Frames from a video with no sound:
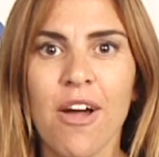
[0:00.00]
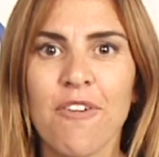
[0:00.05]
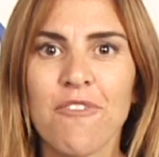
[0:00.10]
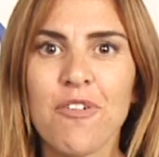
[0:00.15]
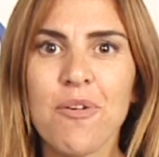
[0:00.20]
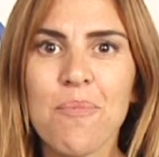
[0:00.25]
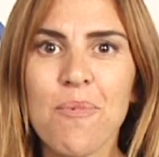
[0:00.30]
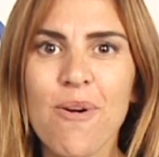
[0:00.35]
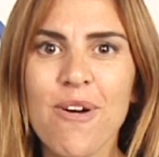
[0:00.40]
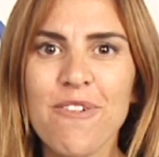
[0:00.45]

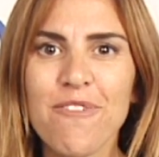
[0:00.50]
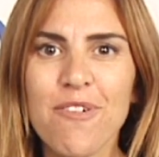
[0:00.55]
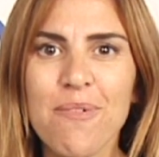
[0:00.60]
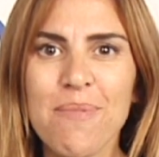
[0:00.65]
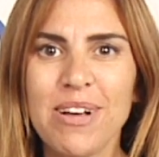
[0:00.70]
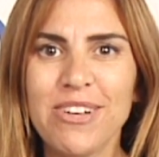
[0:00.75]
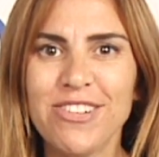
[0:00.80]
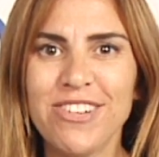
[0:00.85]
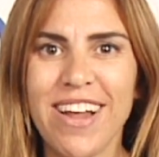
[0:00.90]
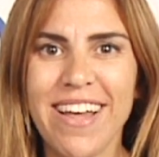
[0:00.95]
For more
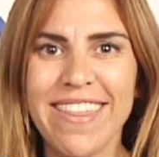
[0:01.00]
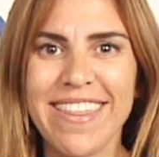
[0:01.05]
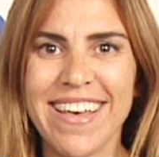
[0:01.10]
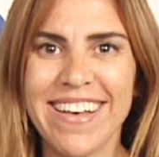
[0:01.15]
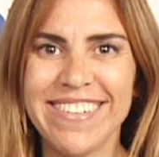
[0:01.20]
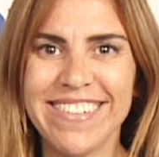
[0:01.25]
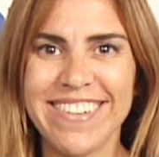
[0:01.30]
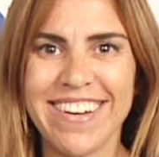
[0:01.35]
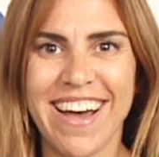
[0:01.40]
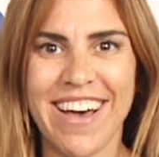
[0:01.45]
information on
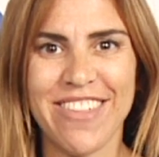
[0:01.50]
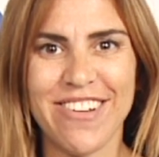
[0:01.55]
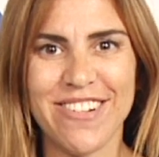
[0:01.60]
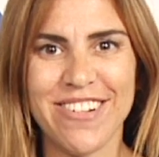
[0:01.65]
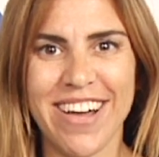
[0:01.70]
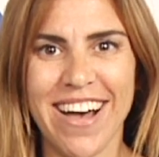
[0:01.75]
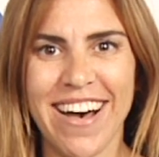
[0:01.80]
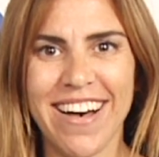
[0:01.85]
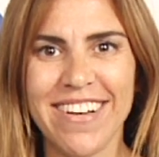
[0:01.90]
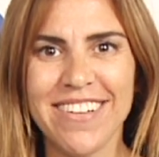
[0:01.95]
this and other
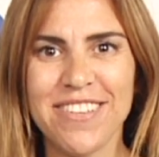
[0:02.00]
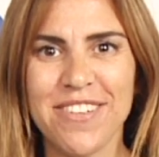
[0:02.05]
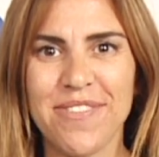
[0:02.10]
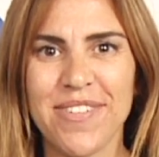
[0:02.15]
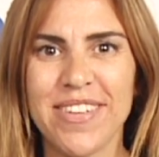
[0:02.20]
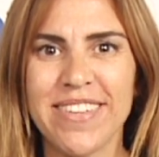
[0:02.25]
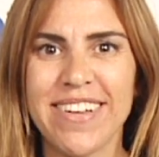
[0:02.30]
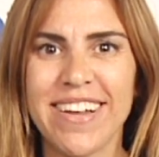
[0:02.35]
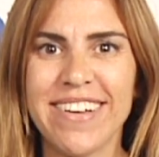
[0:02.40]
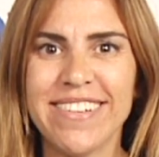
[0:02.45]
dolls,
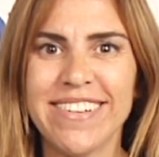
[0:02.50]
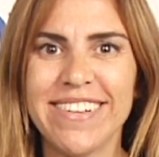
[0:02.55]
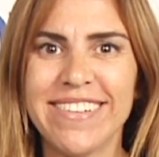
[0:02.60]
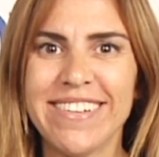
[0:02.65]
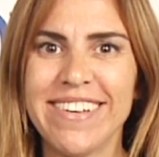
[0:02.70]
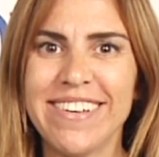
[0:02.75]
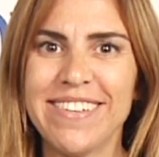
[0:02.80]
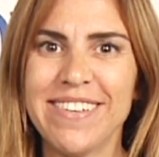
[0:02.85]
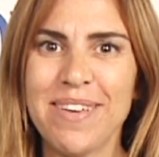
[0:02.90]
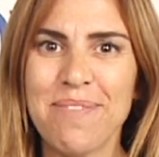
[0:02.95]
visit us at
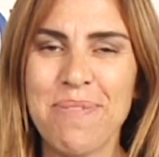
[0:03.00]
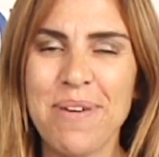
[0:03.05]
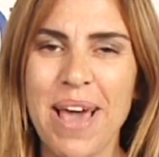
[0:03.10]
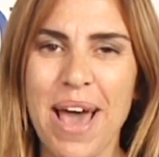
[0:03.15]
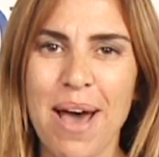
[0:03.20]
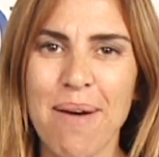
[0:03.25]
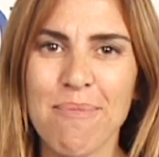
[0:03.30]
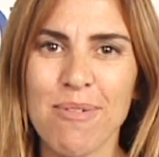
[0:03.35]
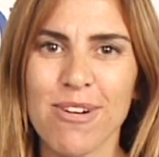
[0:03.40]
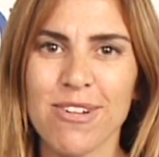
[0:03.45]
T T P
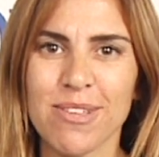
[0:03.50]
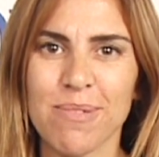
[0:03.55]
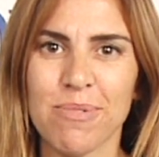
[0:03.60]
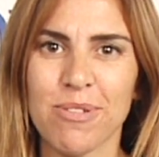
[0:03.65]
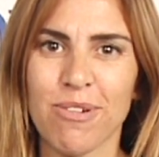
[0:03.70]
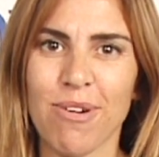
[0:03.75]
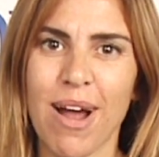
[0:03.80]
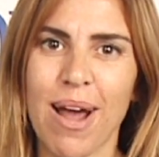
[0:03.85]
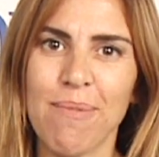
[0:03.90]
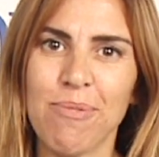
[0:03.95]
M or
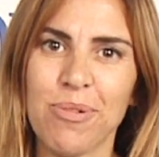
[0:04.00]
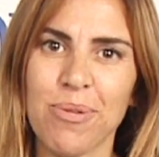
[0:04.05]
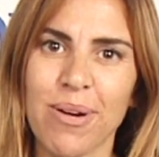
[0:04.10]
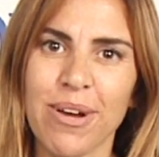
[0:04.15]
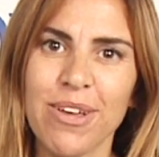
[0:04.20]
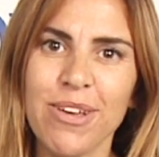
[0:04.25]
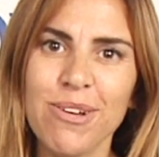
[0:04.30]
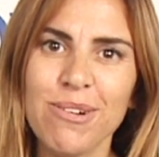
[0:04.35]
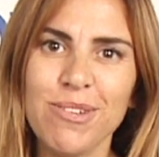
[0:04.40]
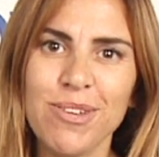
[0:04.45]
subscribe to our
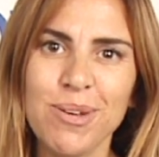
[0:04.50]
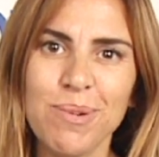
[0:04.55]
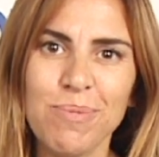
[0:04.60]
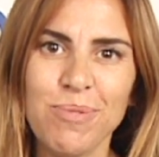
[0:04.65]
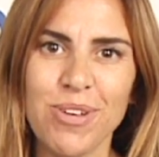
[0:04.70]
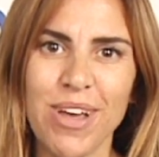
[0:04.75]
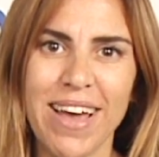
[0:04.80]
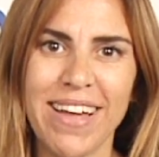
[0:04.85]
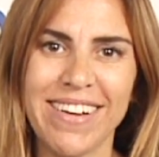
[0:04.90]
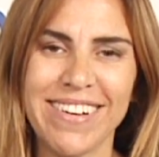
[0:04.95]
YouTube
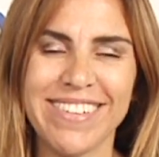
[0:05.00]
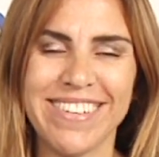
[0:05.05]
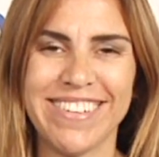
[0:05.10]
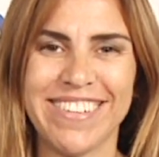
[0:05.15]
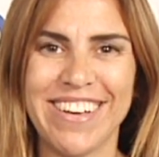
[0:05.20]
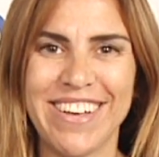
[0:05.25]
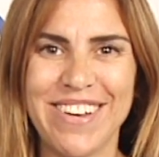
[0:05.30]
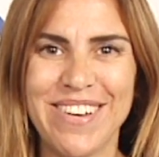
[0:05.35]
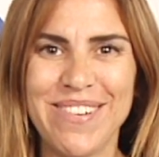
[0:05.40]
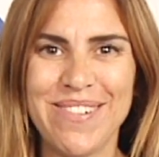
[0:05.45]
channel to
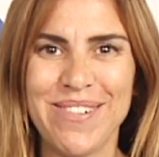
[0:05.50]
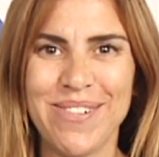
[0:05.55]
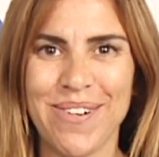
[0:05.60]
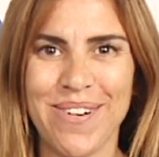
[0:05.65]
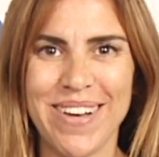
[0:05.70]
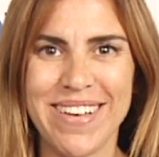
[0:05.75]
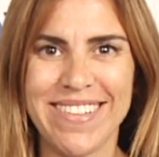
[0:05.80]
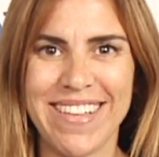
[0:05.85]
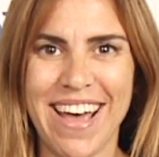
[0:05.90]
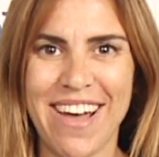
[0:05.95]
see new
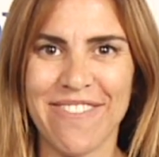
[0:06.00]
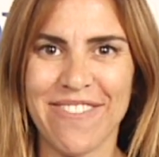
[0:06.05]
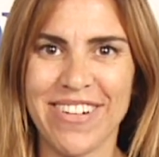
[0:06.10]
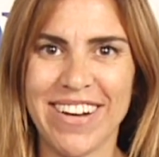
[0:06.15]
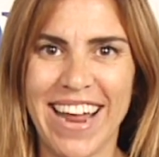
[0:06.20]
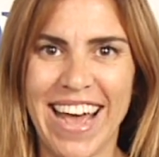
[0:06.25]
toys every